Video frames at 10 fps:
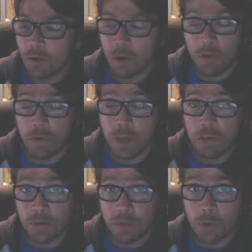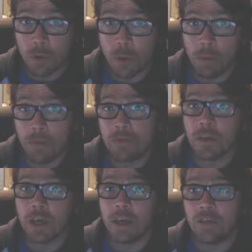Qualifications weren't a problem. I was going
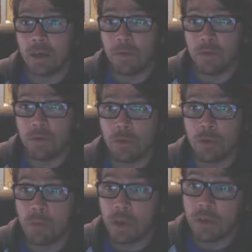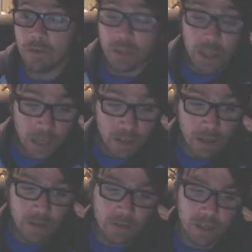to get accepted. It was more money. So in the end,
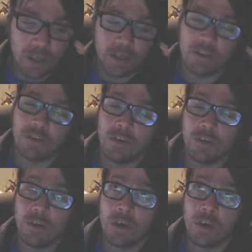I decided to